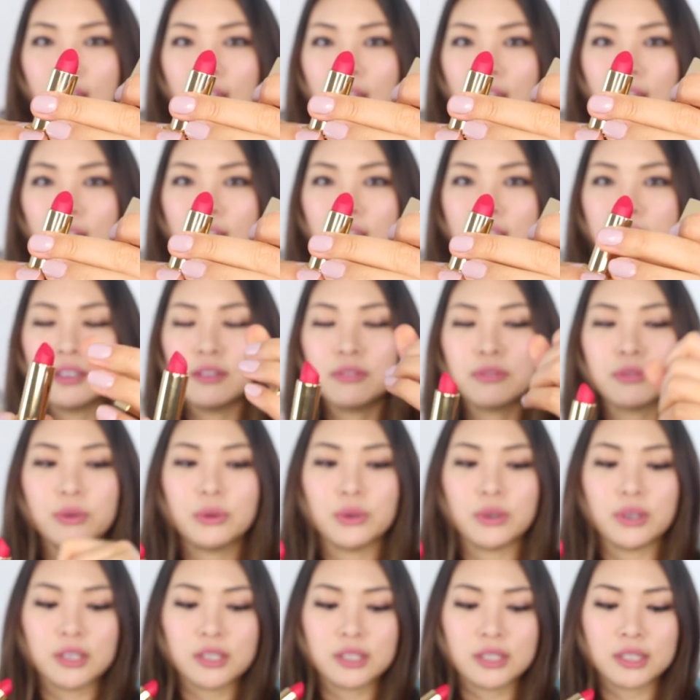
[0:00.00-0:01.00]
And of
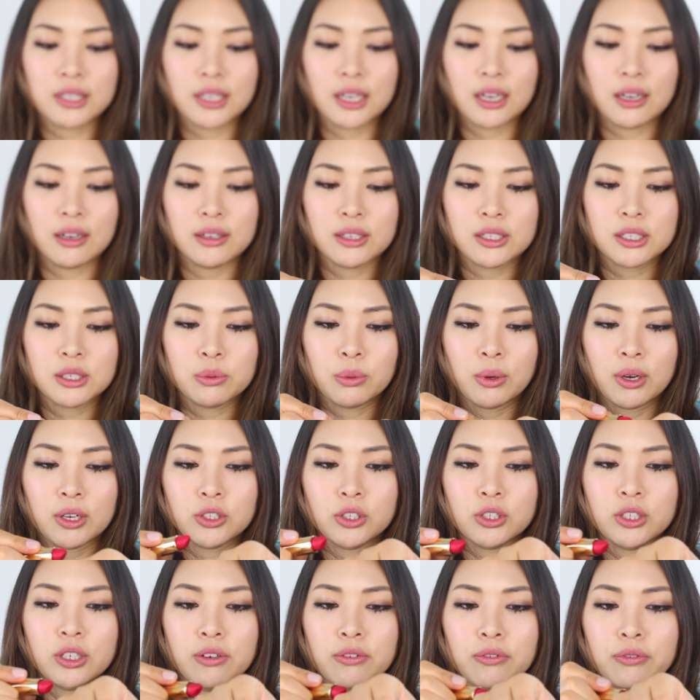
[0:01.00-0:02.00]
course, I'll
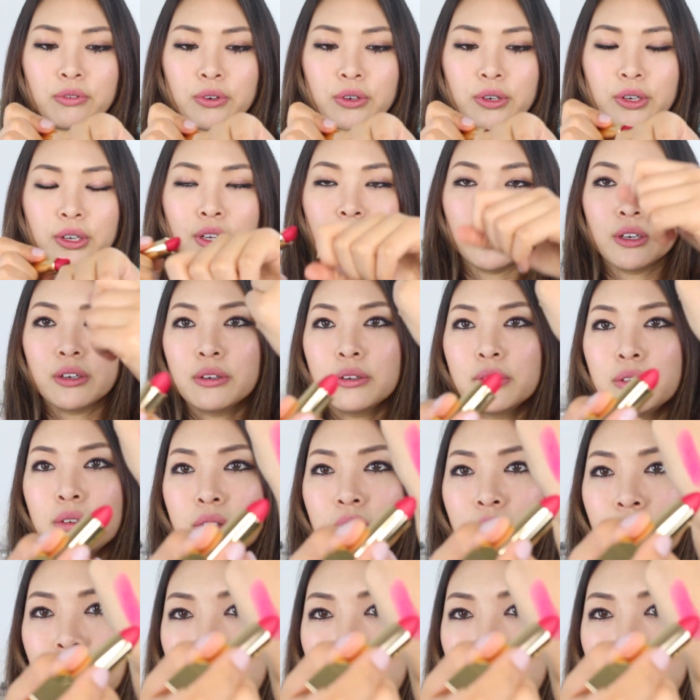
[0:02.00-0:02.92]
swatch it for you.